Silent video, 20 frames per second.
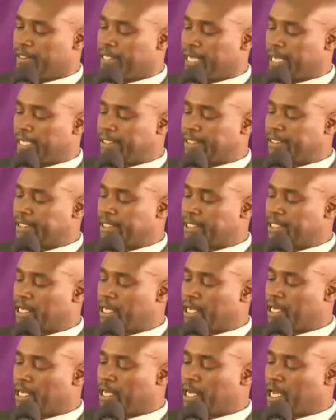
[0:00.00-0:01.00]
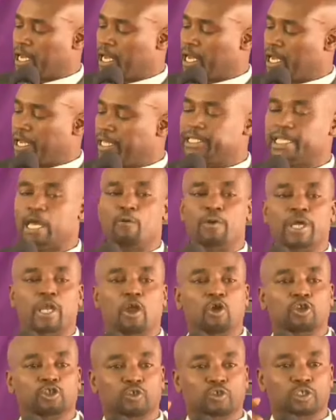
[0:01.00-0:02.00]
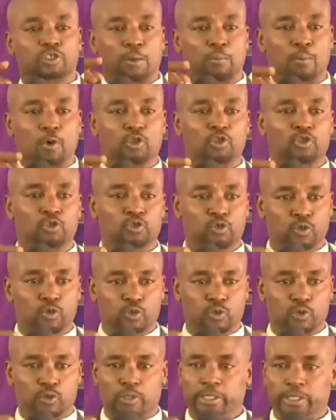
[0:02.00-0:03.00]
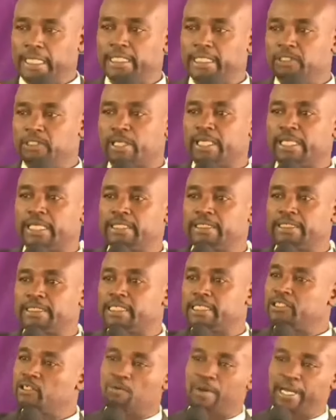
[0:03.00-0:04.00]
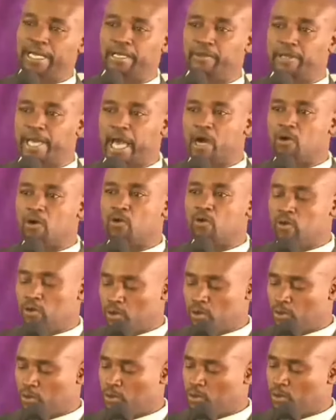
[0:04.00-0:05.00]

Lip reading: that they will also support you. That is what they say. Sio maneno yangu.